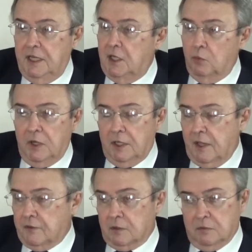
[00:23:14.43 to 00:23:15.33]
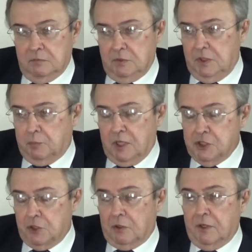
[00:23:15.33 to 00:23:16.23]
and they didn't want another
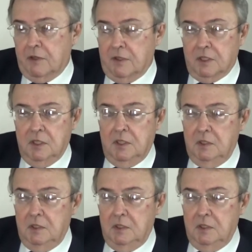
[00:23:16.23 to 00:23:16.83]
depression or anything.